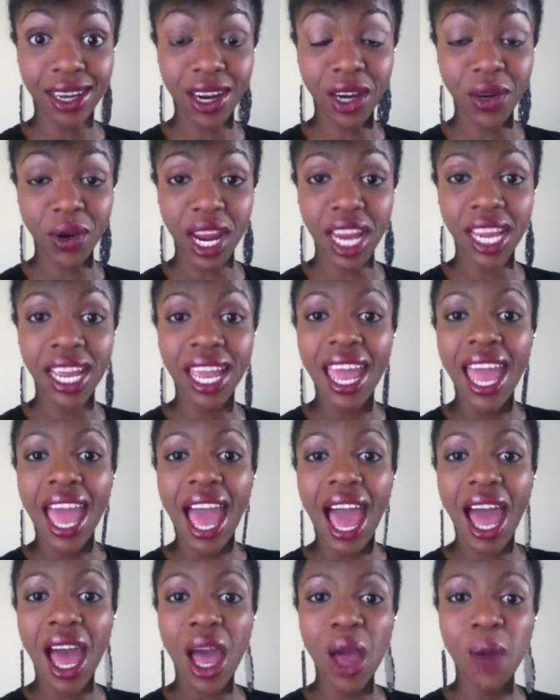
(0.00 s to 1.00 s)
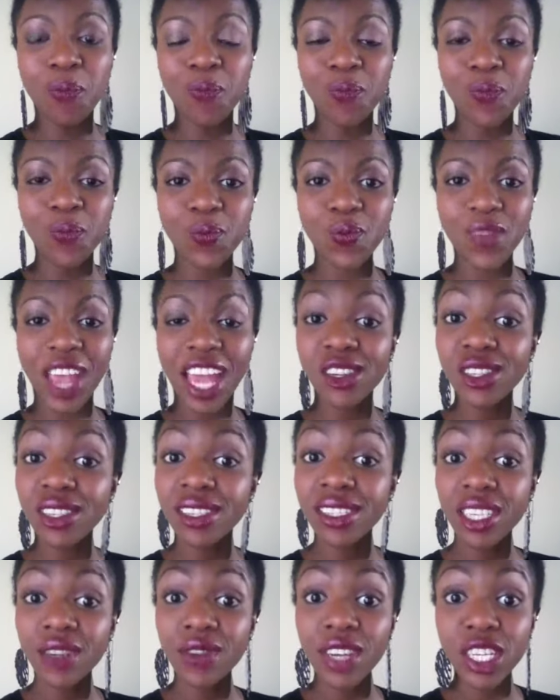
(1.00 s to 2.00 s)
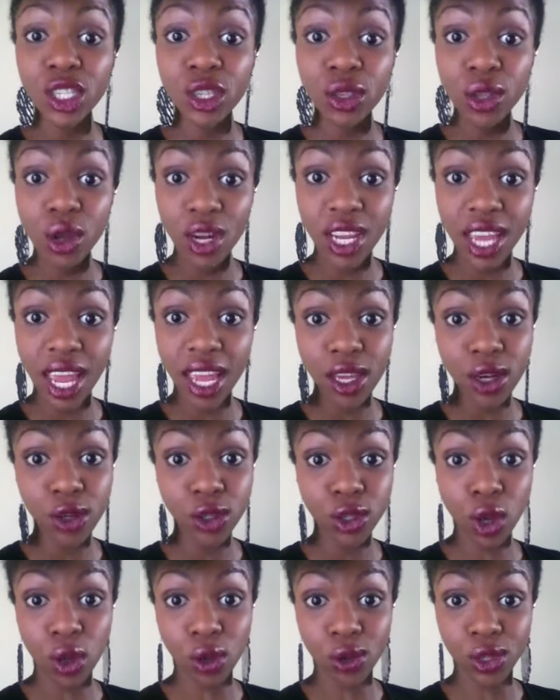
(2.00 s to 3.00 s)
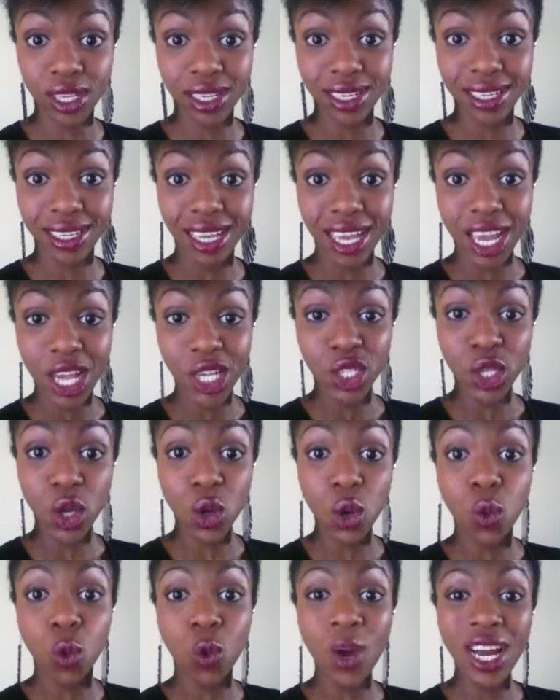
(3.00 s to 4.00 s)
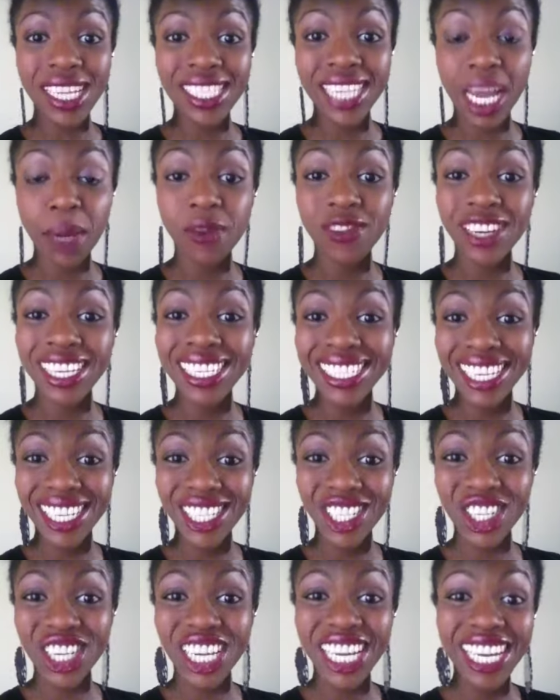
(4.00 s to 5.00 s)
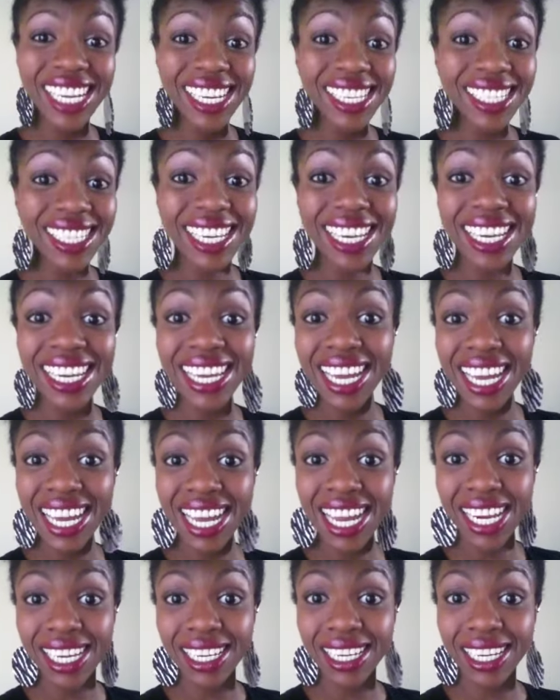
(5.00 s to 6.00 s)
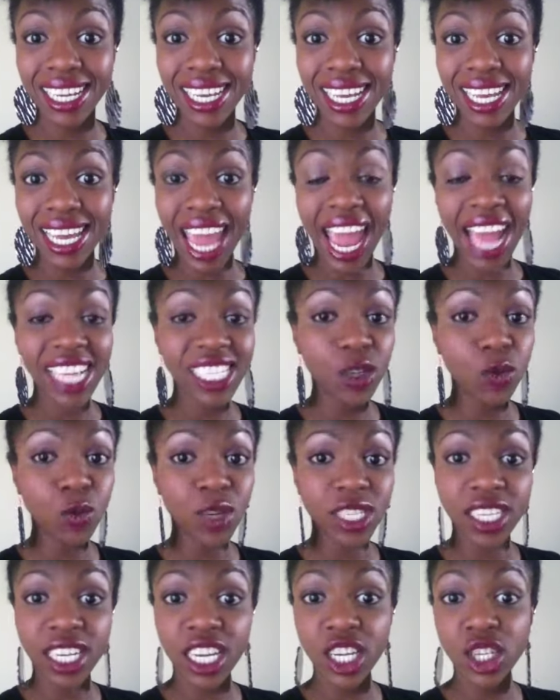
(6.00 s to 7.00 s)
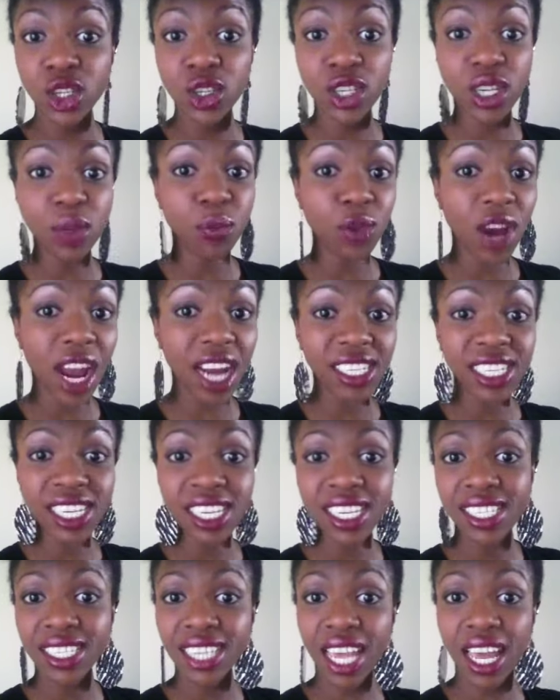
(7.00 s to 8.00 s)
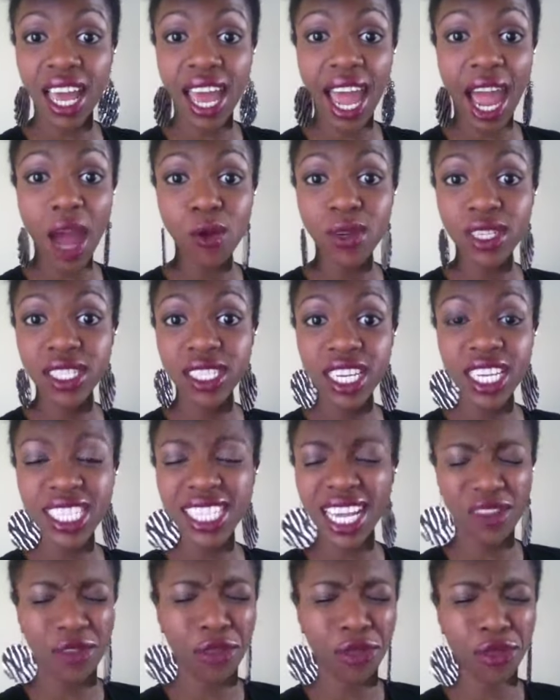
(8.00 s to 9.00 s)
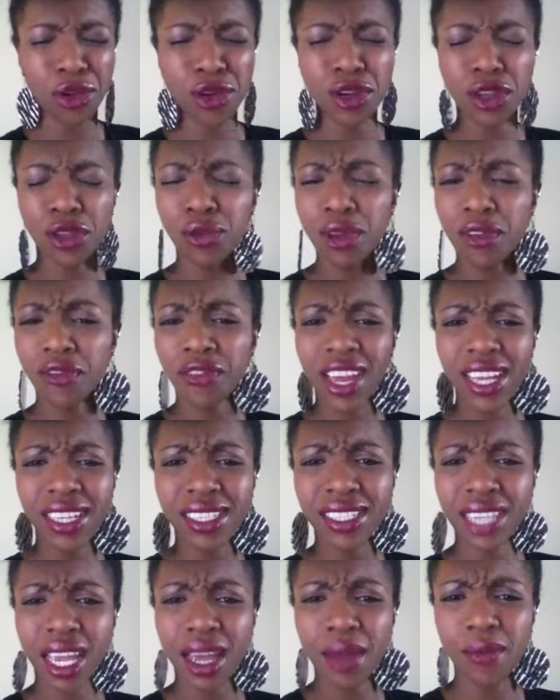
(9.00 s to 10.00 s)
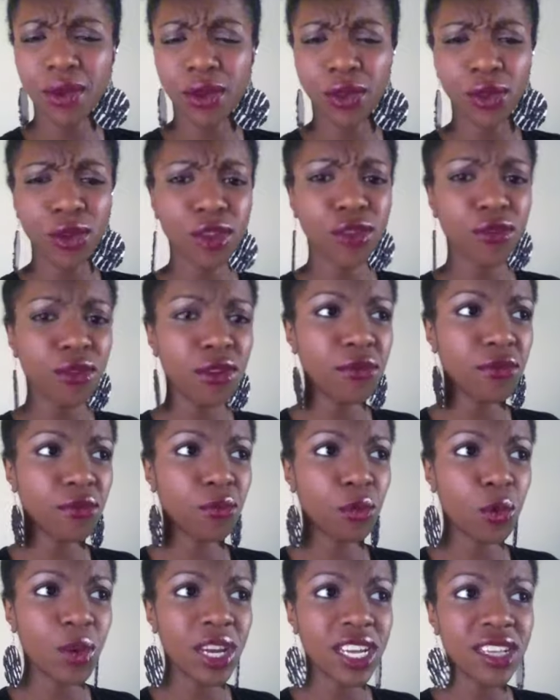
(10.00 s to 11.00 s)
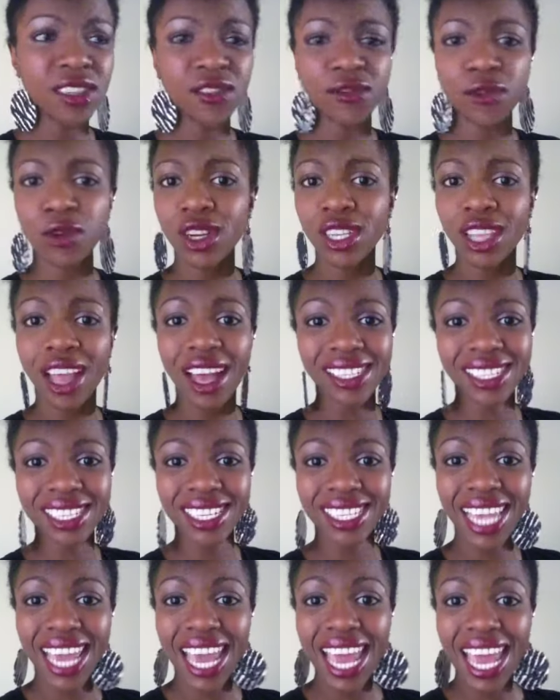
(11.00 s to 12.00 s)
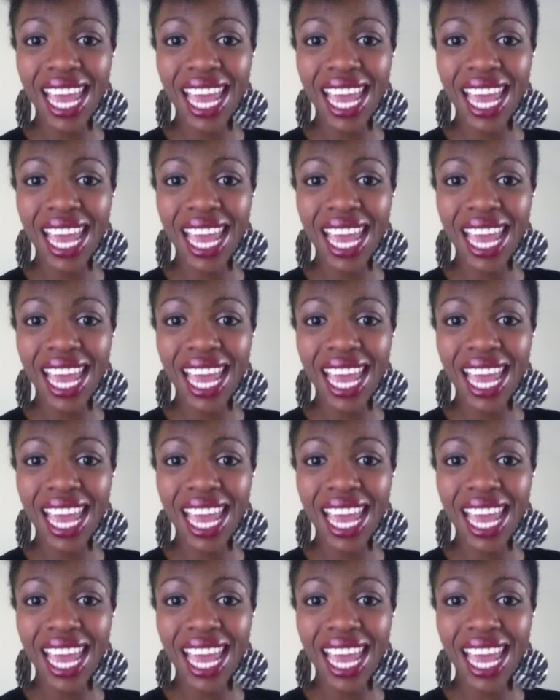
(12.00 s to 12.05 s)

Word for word: all right? Um, Anderson Silva is thirty-eight years old, so what type of condition is he in? Has he, was he injured in practice? Uh, how was he? He's had thirty-three fights, uh, or thirty-three wins, four losses.